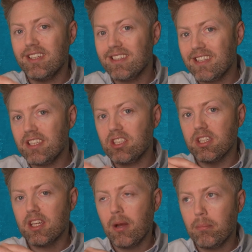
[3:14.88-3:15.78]

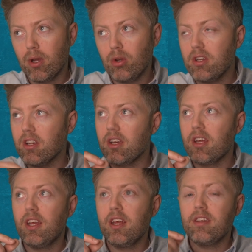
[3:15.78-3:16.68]
Indonesia, Cambodia,
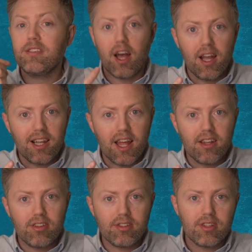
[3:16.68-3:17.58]

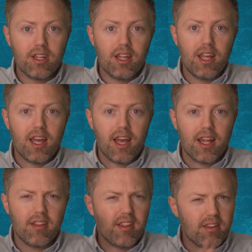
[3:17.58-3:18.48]
Thailand,
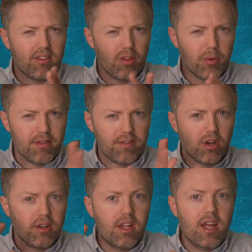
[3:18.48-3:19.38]
and I think there's another one I've
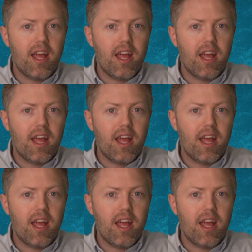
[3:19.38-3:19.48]
forgotten.